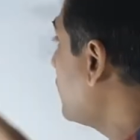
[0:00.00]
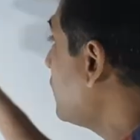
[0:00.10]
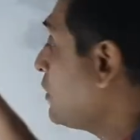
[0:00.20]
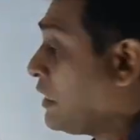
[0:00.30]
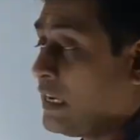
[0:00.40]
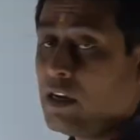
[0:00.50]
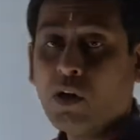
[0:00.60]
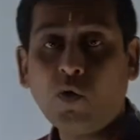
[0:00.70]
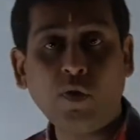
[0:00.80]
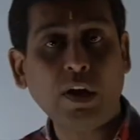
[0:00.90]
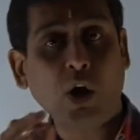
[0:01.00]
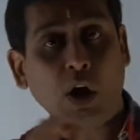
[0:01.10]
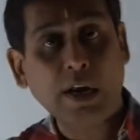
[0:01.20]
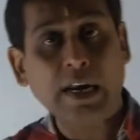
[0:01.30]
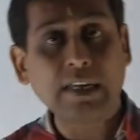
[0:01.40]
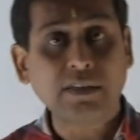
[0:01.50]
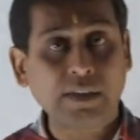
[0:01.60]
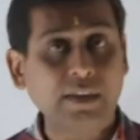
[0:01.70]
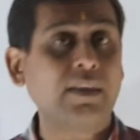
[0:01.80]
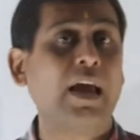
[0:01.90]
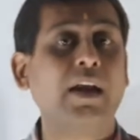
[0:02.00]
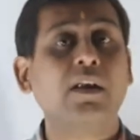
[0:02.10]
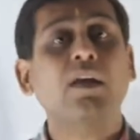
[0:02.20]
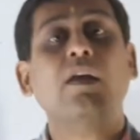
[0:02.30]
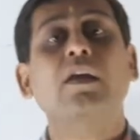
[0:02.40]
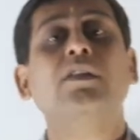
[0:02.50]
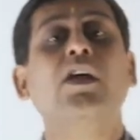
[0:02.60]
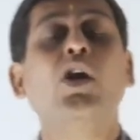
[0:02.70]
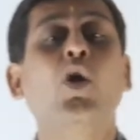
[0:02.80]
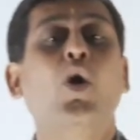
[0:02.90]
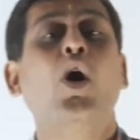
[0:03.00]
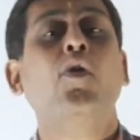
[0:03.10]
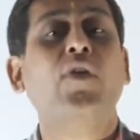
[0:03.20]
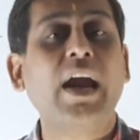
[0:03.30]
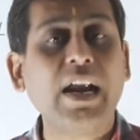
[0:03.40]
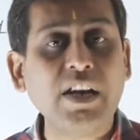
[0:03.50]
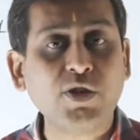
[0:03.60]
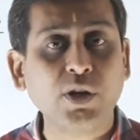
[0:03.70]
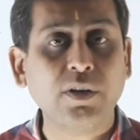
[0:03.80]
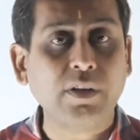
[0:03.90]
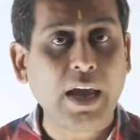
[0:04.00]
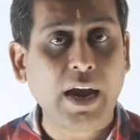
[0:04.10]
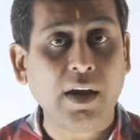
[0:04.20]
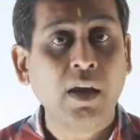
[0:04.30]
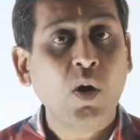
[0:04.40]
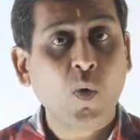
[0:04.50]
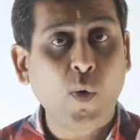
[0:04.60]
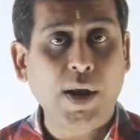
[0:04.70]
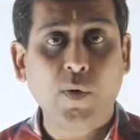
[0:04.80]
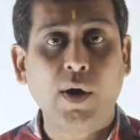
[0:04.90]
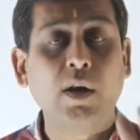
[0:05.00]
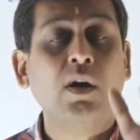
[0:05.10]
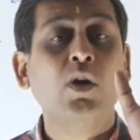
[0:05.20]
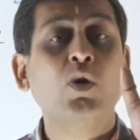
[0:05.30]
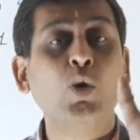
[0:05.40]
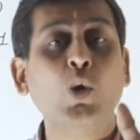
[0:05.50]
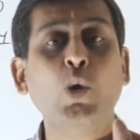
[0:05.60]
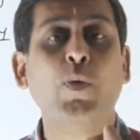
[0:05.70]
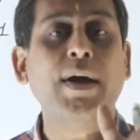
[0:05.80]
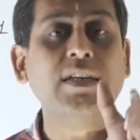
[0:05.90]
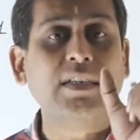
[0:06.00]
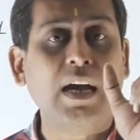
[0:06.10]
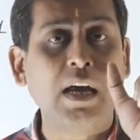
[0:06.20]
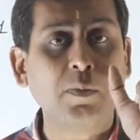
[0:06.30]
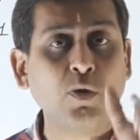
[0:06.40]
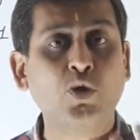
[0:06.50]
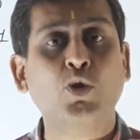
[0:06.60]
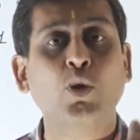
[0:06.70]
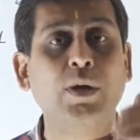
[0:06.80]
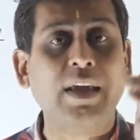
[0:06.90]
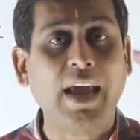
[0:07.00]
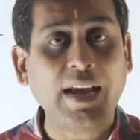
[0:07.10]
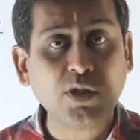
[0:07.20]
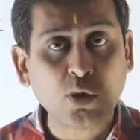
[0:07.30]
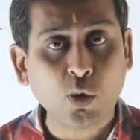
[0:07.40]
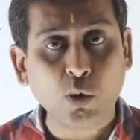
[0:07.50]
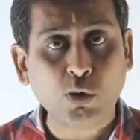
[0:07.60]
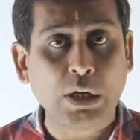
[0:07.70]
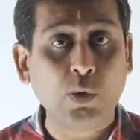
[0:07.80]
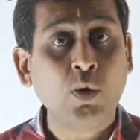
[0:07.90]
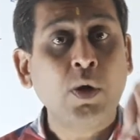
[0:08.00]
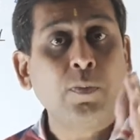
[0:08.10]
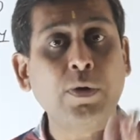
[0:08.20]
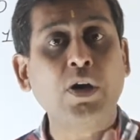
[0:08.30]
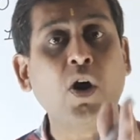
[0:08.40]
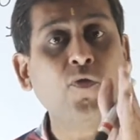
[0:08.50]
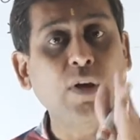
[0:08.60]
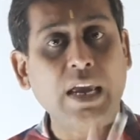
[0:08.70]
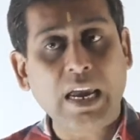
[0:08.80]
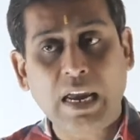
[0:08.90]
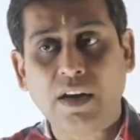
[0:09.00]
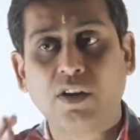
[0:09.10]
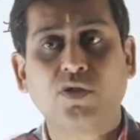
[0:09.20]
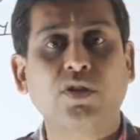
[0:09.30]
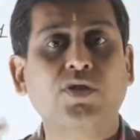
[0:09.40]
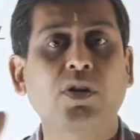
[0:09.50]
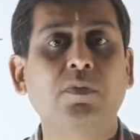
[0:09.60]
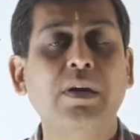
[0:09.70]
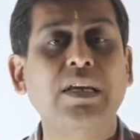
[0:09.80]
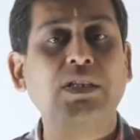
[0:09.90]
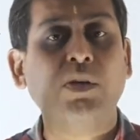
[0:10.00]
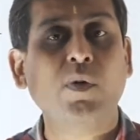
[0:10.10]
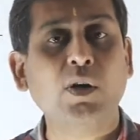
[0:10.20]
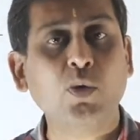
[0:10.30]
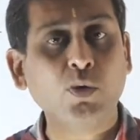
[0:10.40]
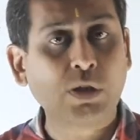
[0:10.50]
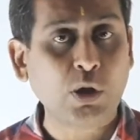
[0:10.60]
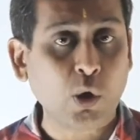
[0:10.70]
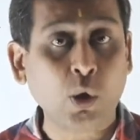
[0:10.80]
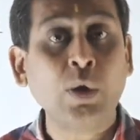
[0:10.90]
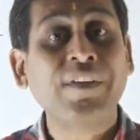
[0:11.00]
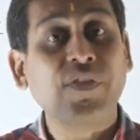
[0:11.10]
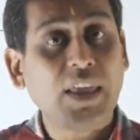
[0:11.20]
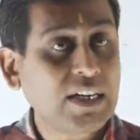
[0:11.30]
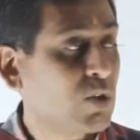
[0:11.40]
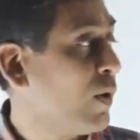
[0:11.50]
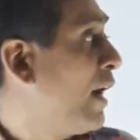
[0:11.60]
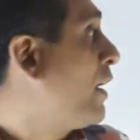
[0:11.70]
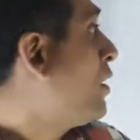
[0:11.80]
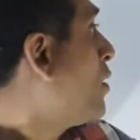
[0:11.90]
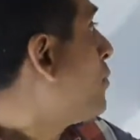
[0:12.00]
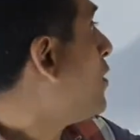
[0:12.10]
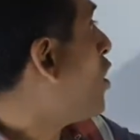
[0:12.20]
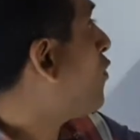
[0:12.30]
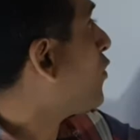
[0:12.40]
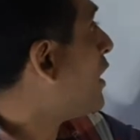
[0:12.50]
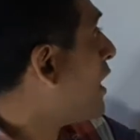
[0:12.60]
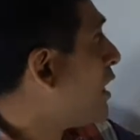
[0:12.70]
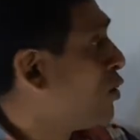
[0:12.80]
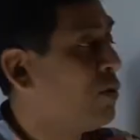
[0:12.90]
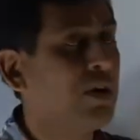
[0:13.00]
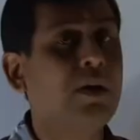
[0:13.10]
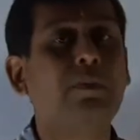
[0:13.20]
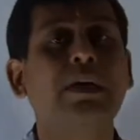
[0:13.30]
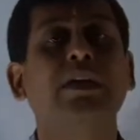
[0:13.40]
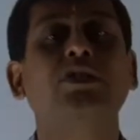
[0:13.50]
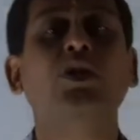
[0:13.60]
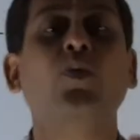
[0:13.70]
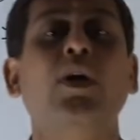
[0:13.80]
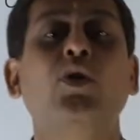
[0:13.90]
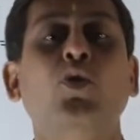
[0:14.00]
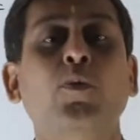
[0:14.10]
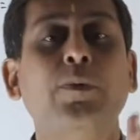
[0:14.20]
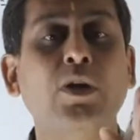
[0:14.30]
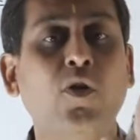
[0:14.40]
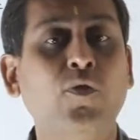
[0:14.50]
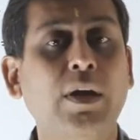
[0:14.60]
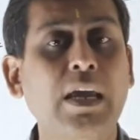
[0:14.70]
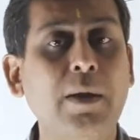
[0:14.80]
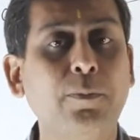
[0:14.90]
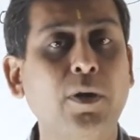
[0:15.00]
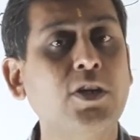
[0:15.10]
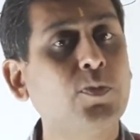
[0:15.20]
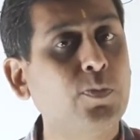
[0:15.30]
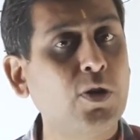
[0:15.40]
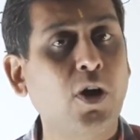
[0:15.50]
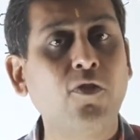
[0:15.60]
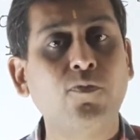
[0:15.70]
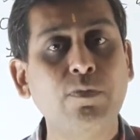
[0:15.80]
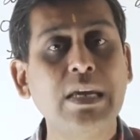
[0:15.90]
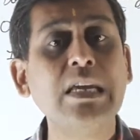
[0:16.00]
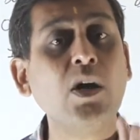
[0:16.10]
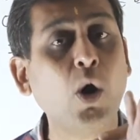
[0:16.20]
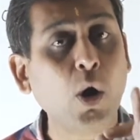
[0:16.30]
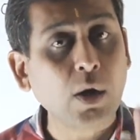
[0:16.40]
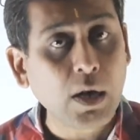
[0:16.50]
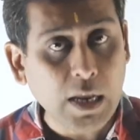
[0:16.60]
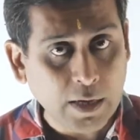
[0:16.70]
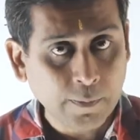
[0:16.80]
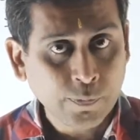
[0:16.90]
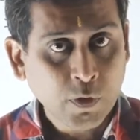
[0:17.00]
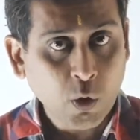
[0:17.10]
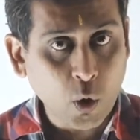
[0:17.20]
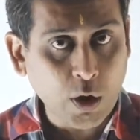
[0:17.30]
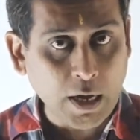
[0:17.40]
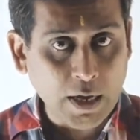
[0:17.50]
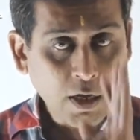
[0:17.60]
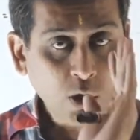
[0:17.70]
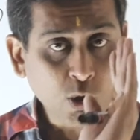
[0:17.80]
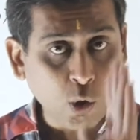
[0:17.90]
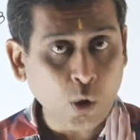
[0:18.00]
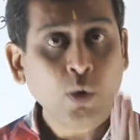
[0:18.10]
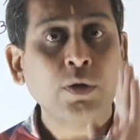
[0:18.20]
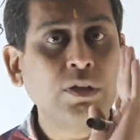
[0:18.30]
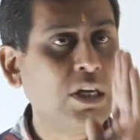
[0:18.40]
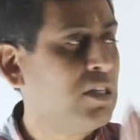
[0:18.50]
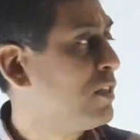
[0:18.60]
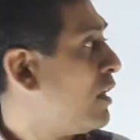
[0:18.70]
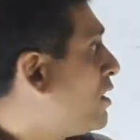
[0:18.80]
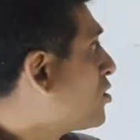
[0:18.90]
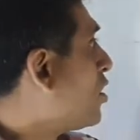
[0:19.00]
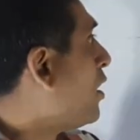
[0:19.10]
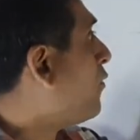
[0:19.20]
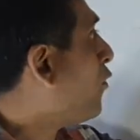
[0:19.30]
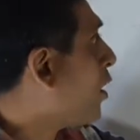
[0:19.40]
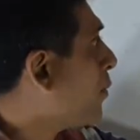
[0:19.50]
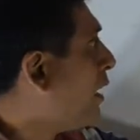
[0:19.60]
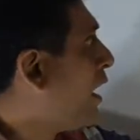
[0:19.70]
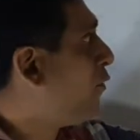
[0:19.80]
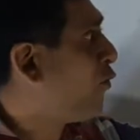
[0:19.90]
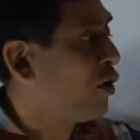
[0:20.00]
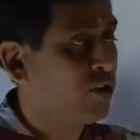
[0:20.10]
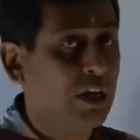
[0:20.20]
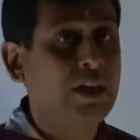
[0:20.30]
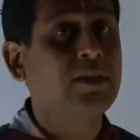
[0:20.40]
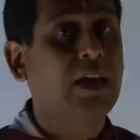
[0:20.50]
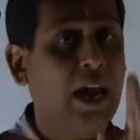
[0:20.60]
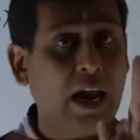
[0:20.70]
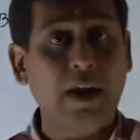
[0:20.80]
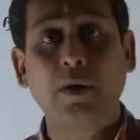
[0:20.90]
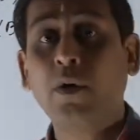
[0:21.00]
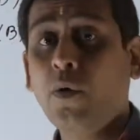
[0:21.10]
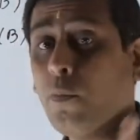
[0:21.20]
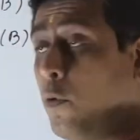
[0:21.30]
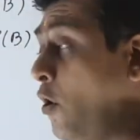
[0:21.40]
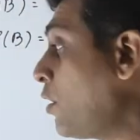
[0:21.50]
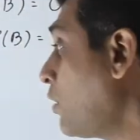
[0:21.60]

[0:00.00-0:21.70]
see, we already seen that in the law of addition that whenever two events are mutually exclusive, P of A intersection B is equal to 0. That's why P of A union B is equal to P of A plus P of B only. Okay, so this is the formula for this, and for